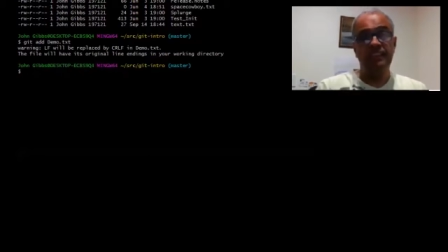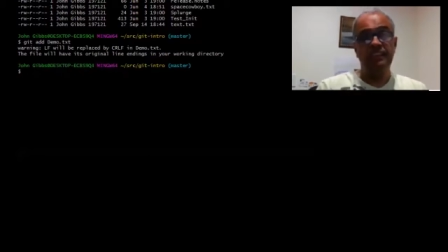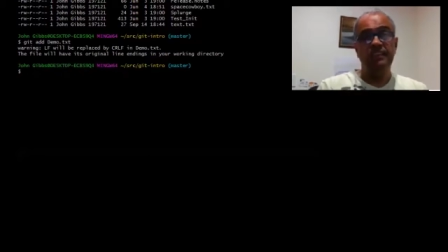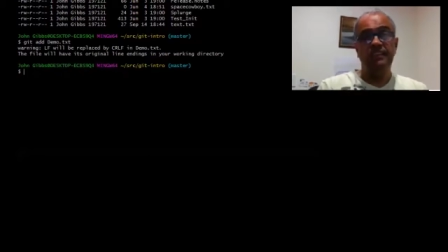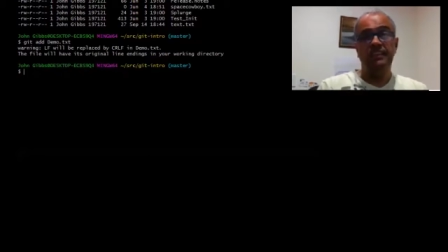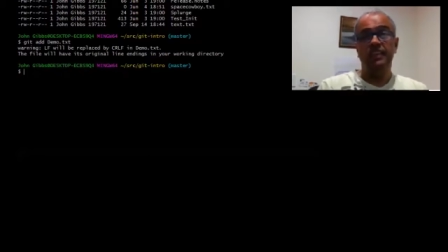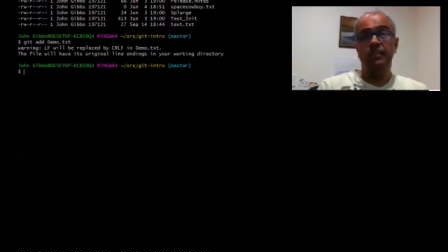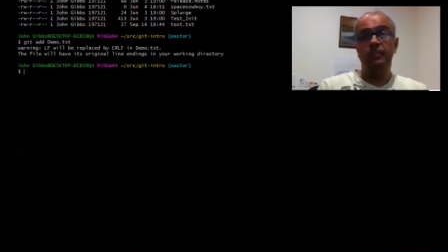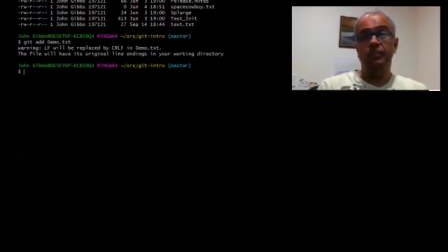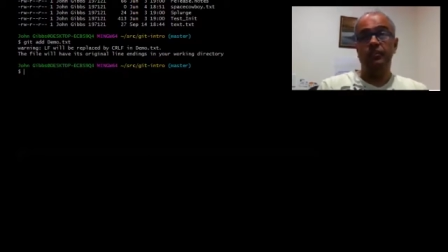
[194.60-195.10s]

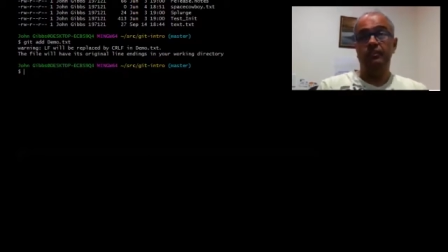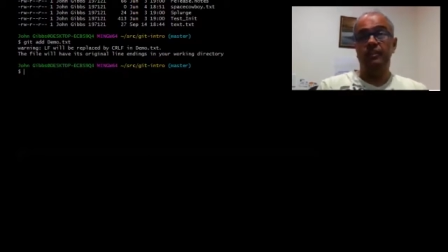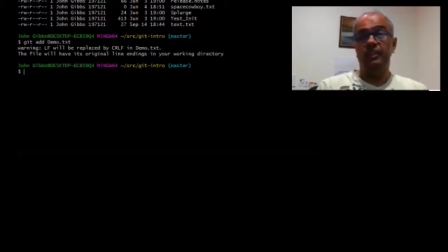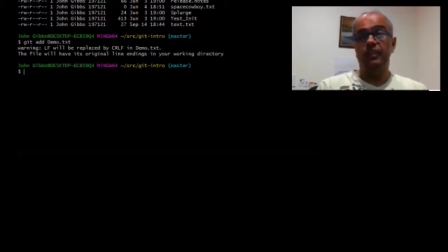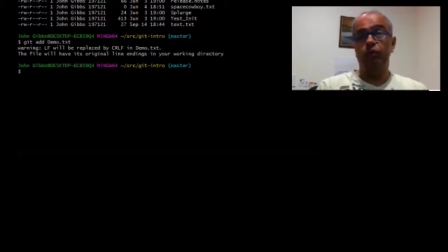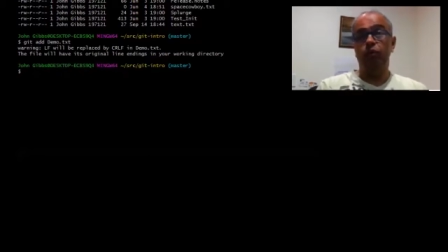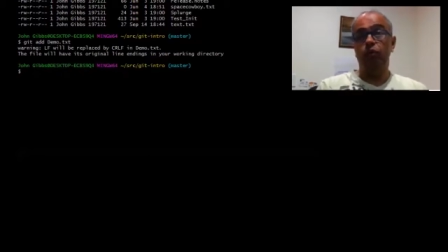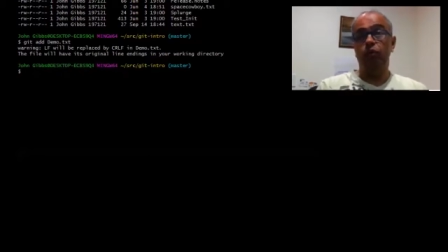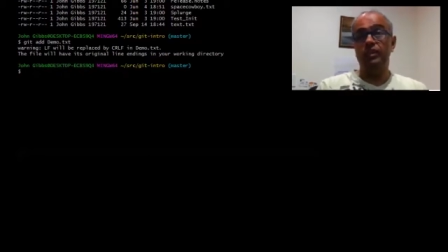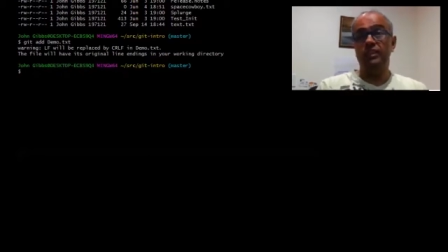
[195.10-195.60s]
So
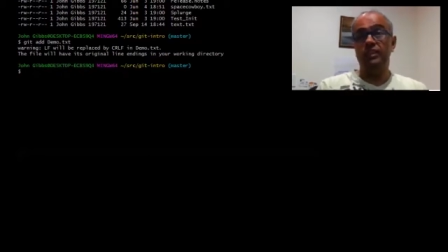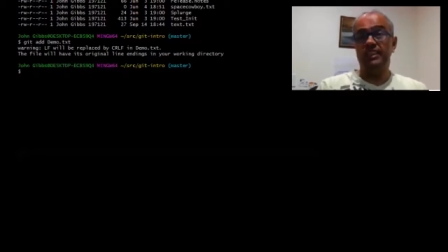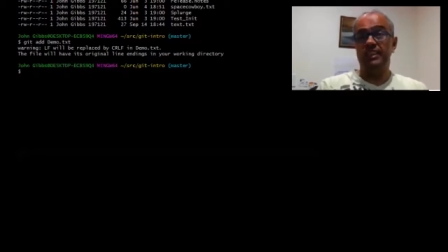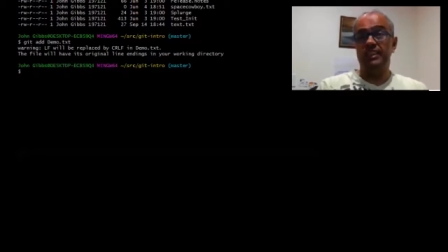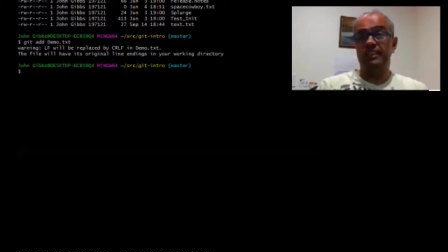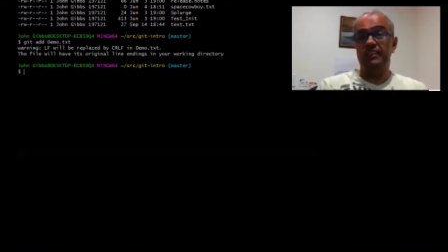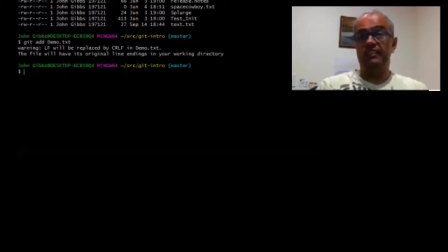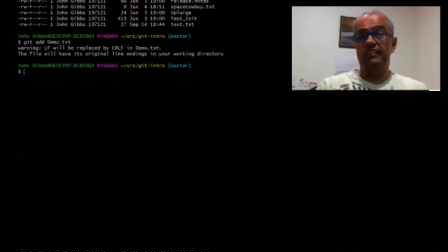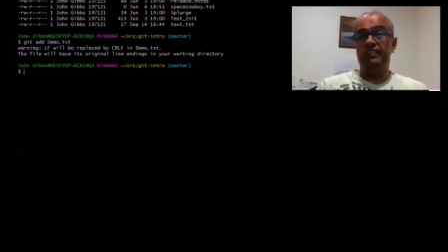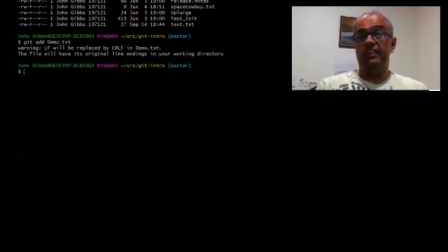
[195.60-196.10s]
in order
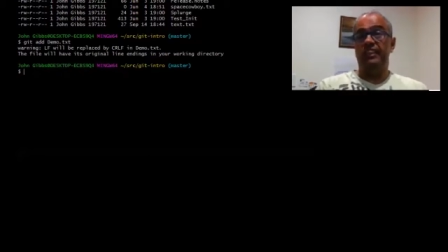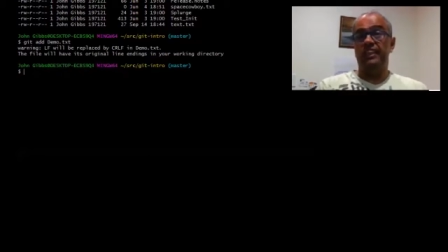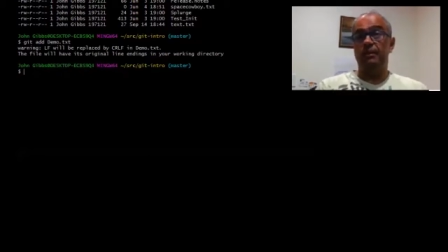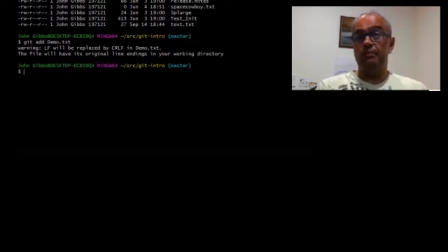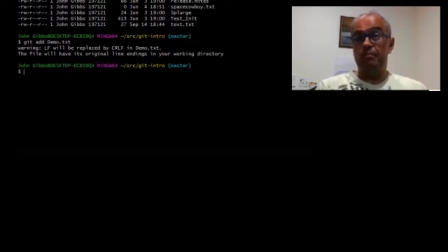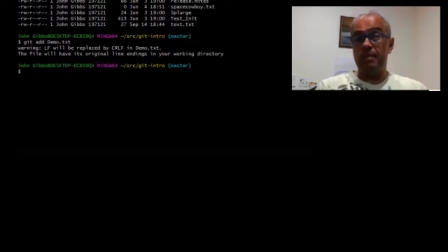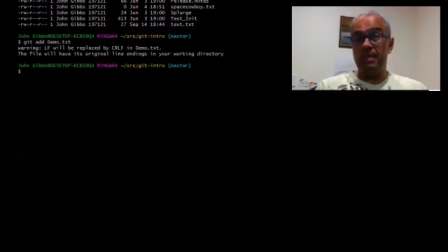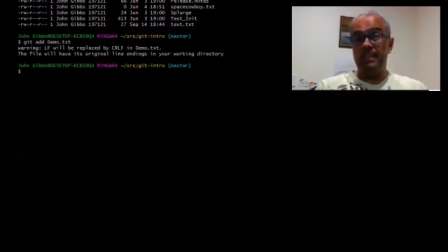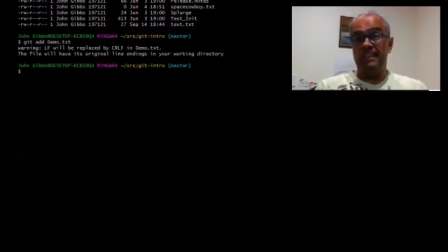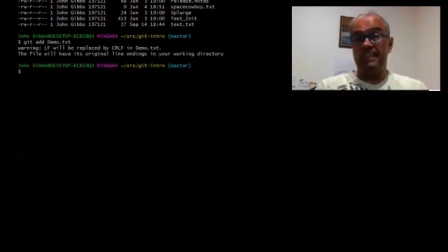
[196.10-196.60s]
to
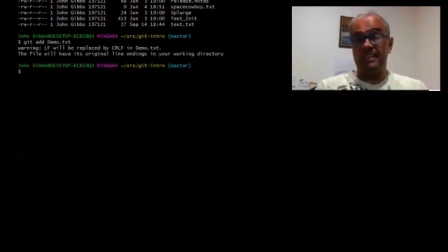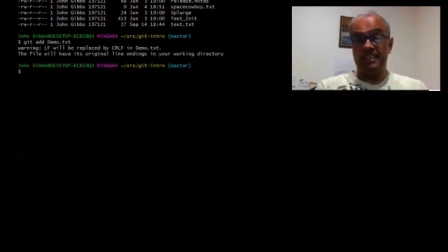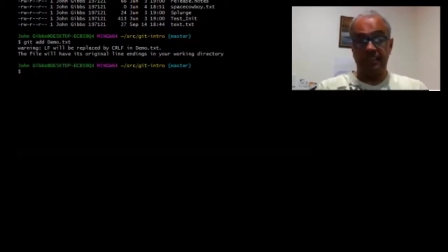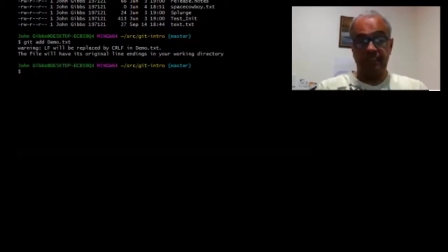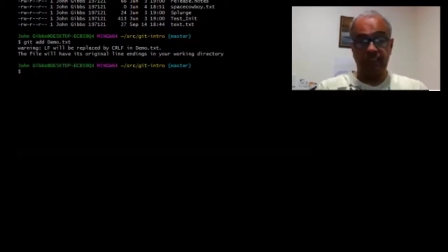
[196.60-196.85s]
commit